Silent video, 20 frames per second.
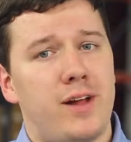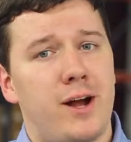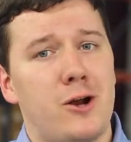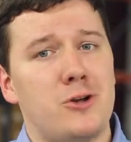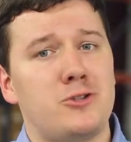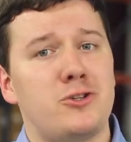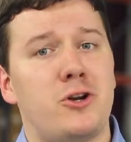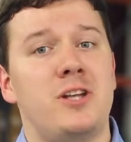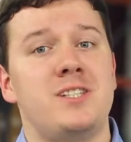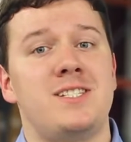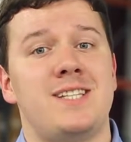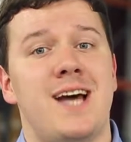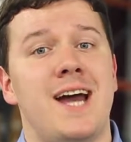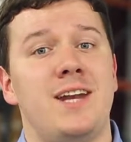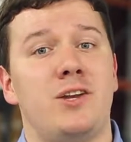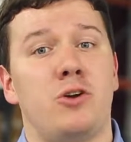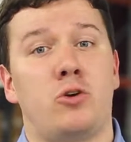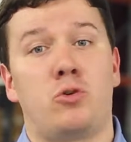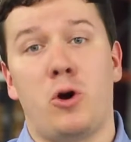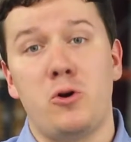flyers are
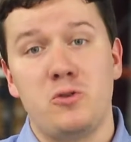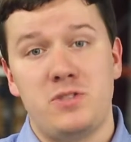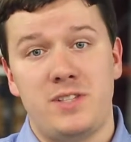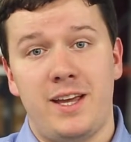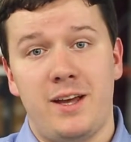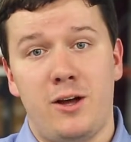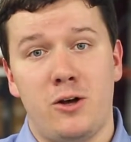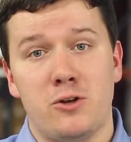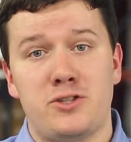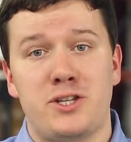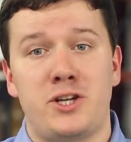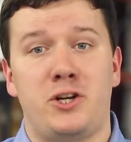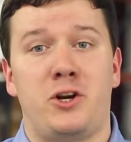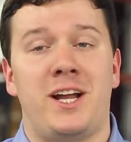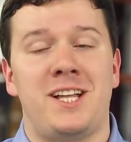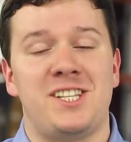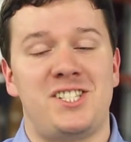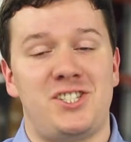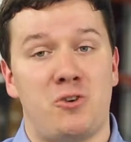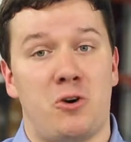designed to grow sales in your
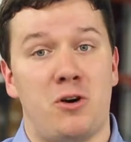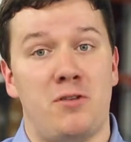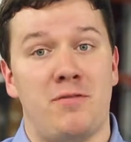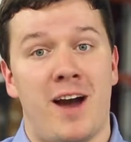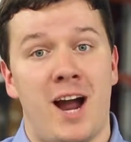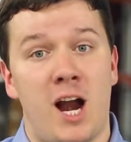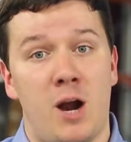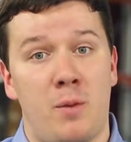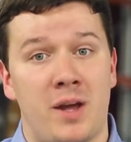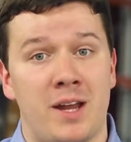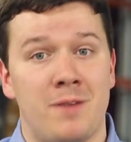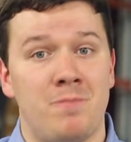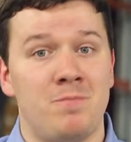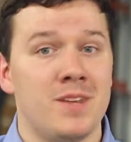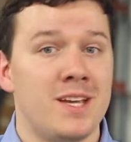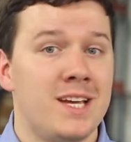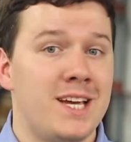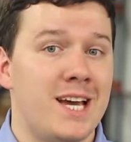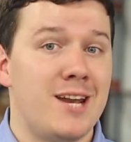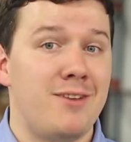in-store environment.
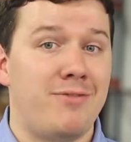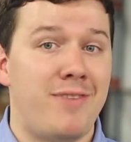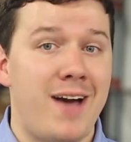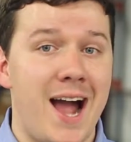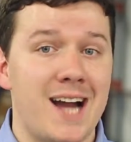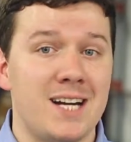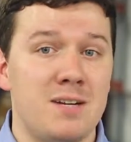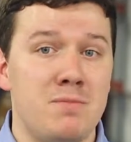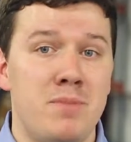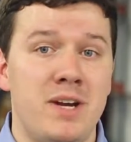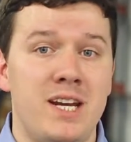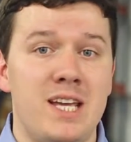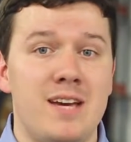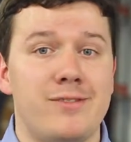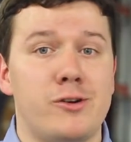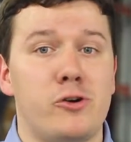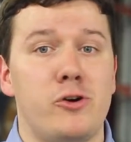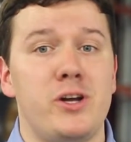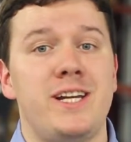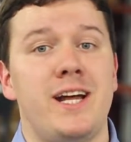In fact, many
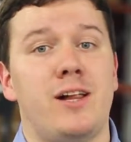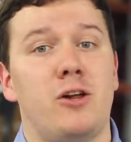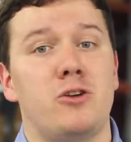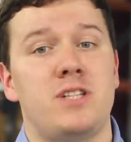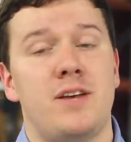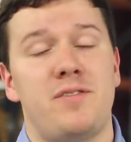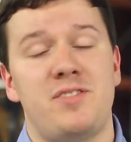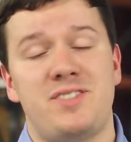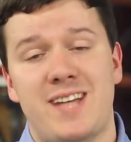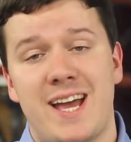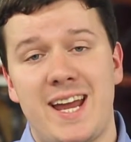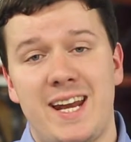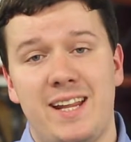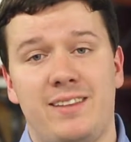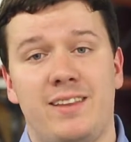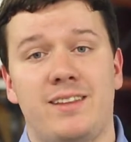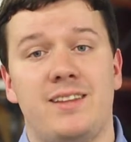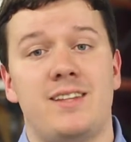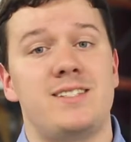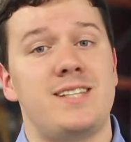of our retailers have
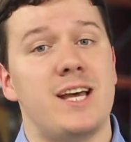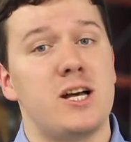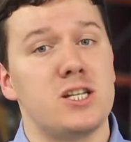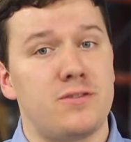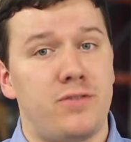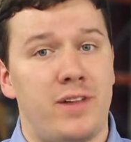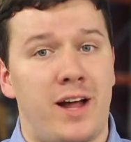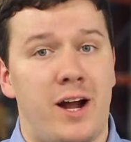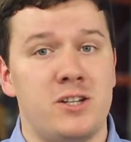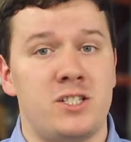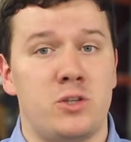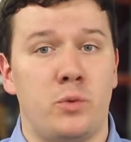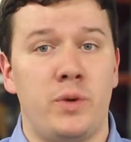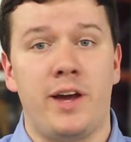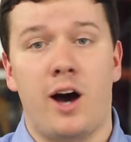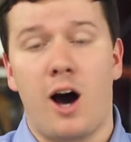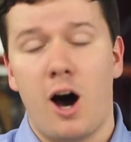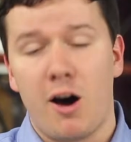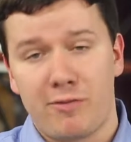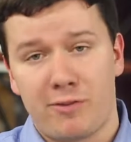stated that the sales flyers that
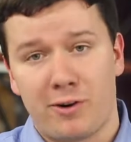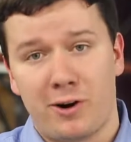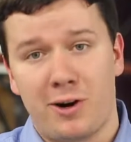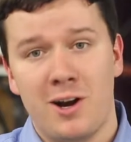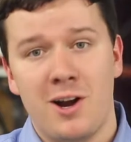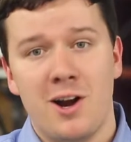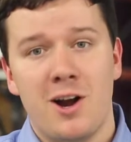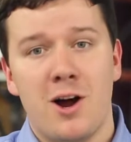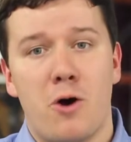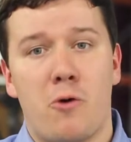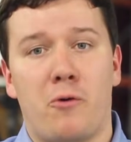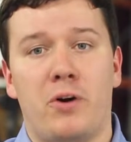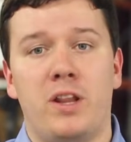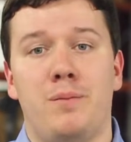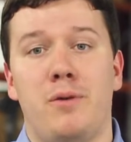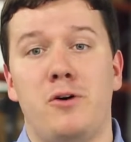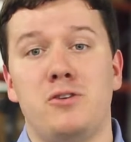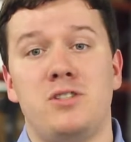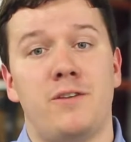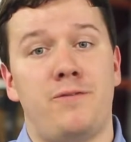we offer are one of
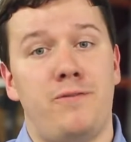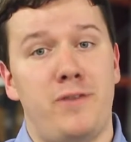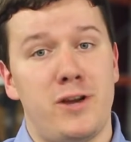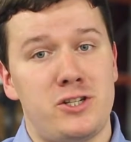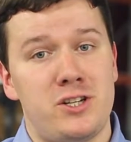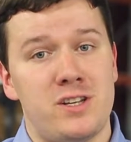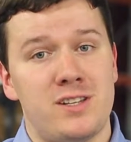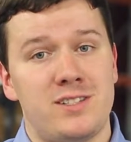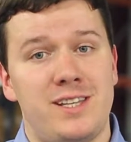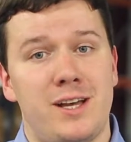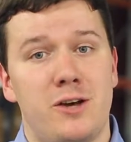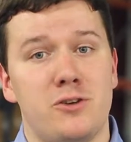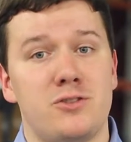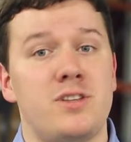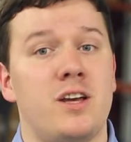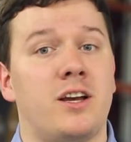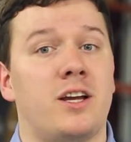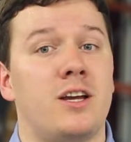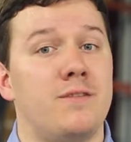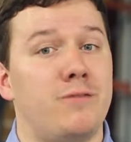the most efficient
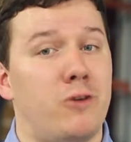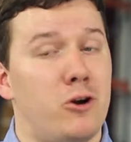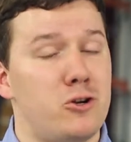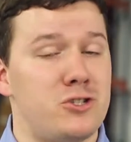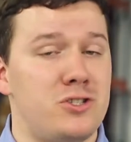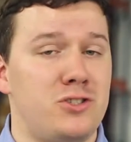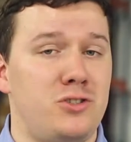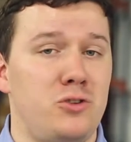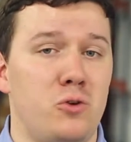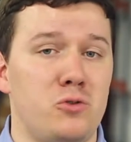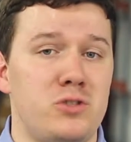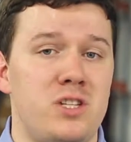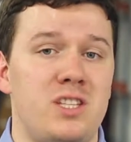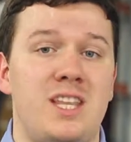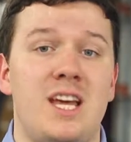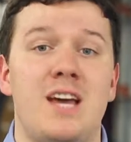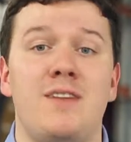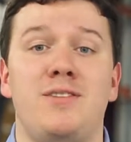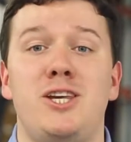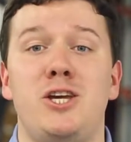sales conversion tools that
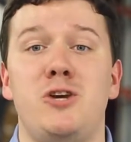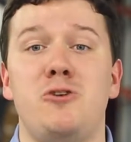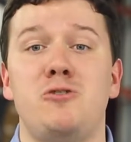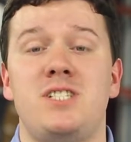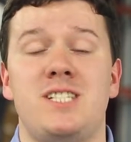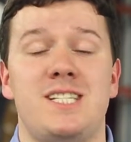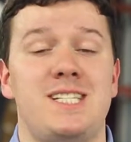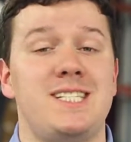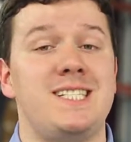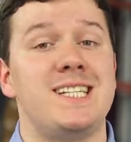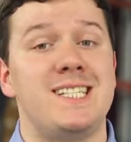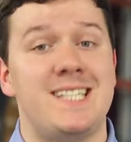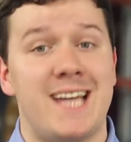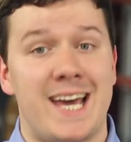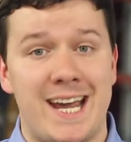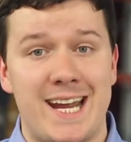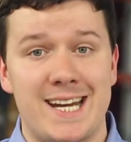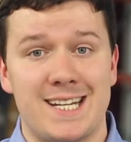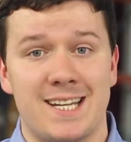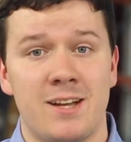they have used to
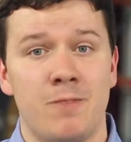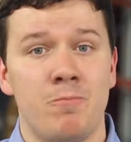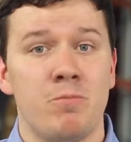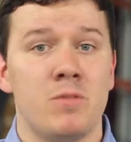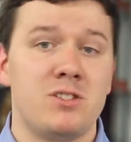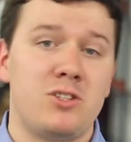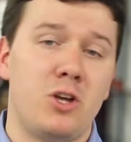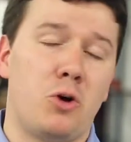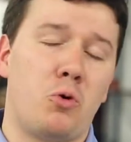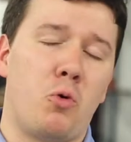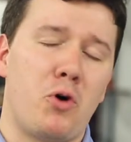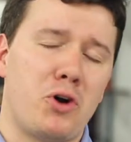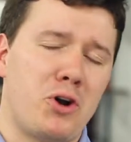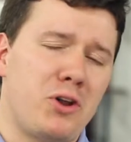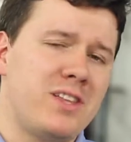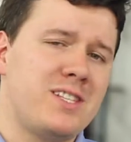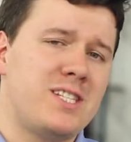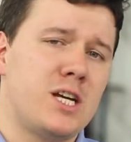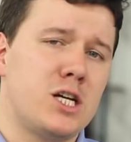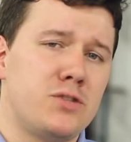date. So what
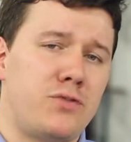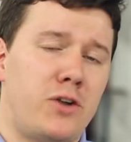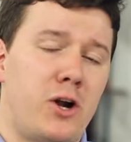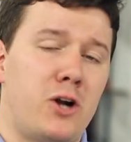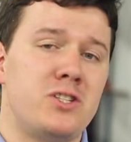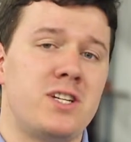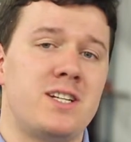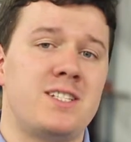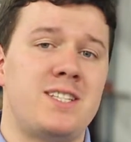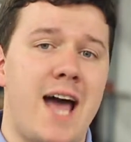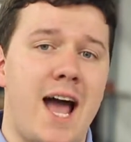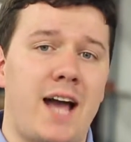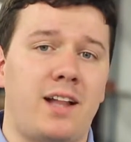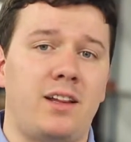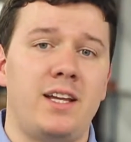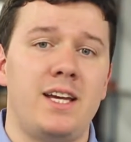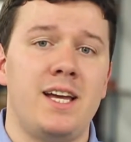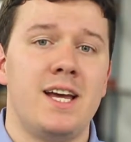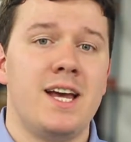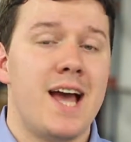are the sales flyers
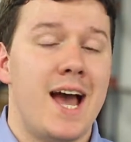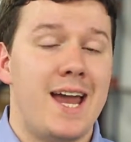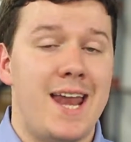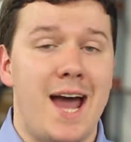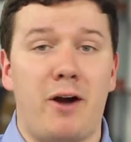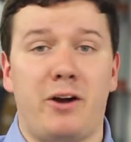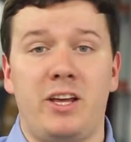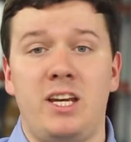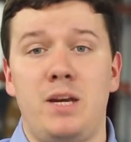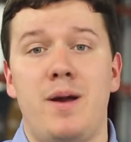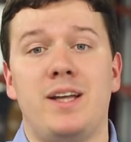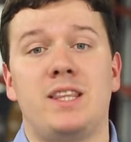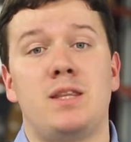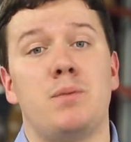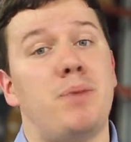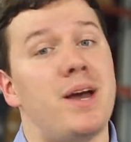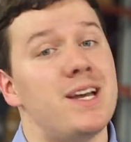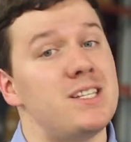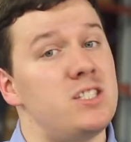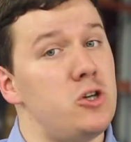exactly, and how can you make the
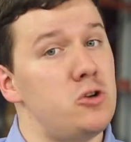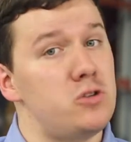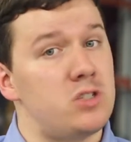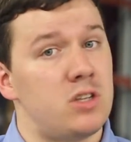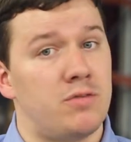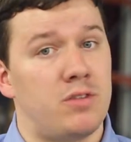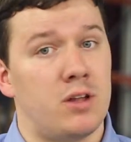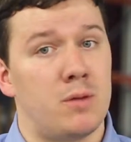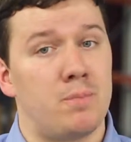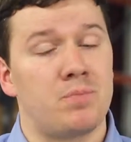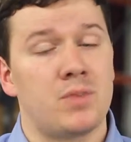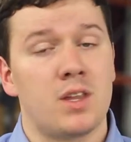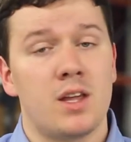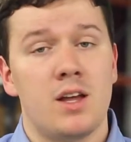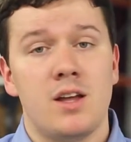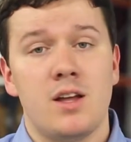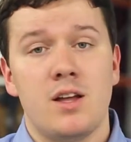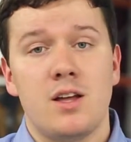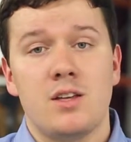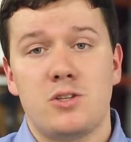best use of them?
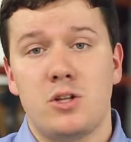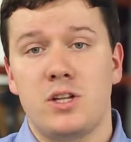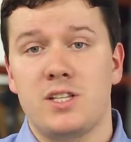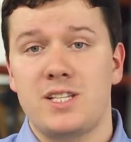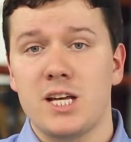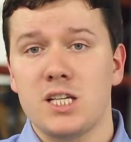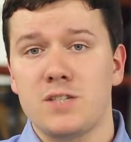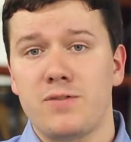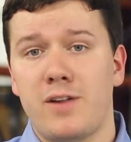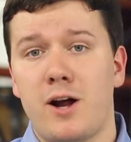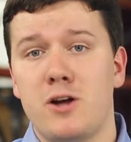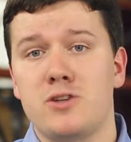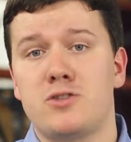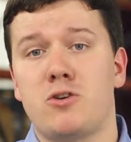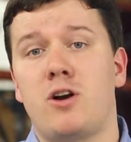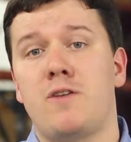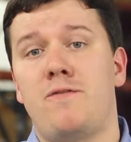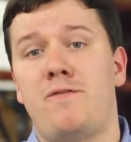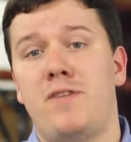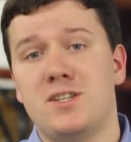So the sales flyers
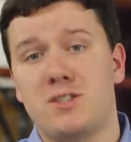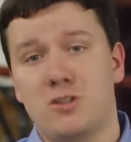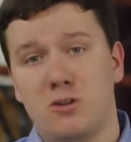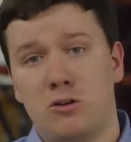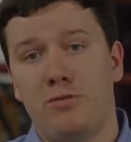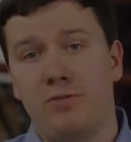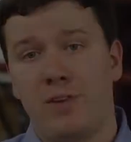are a physical